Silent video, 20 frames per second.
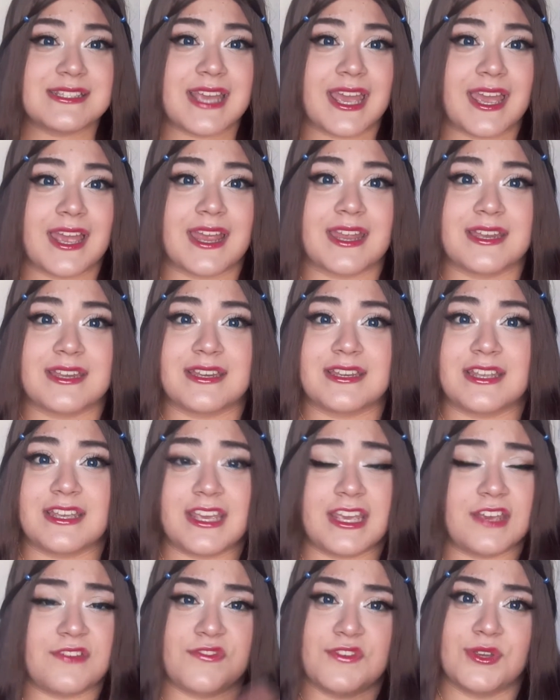and
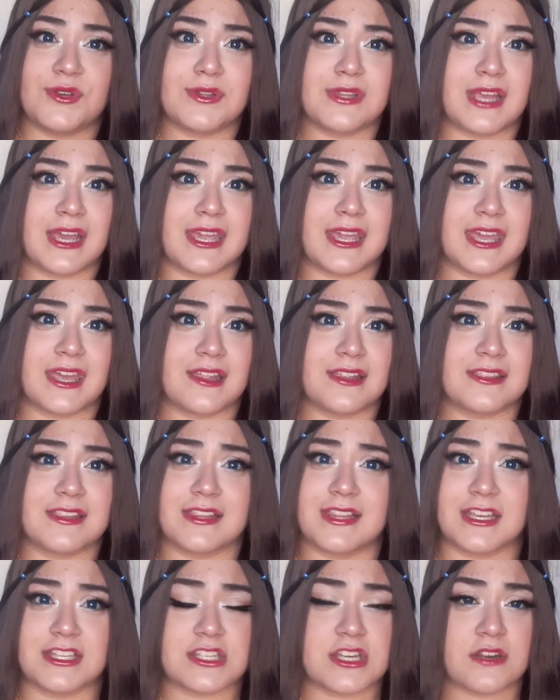if you like The
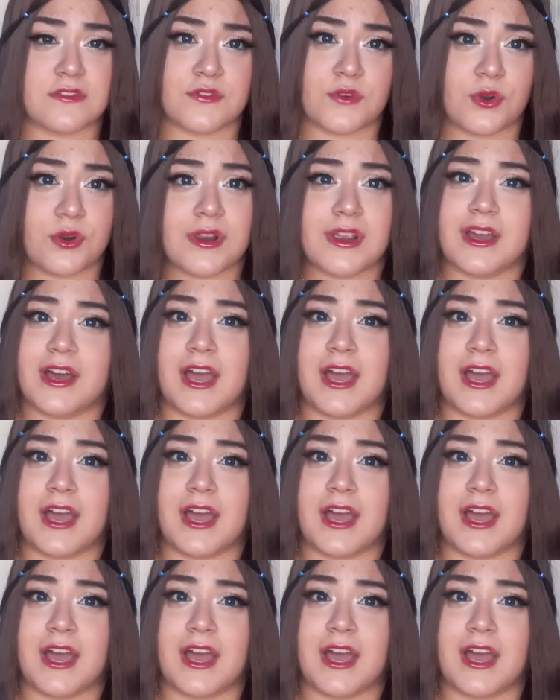Legend of Korra.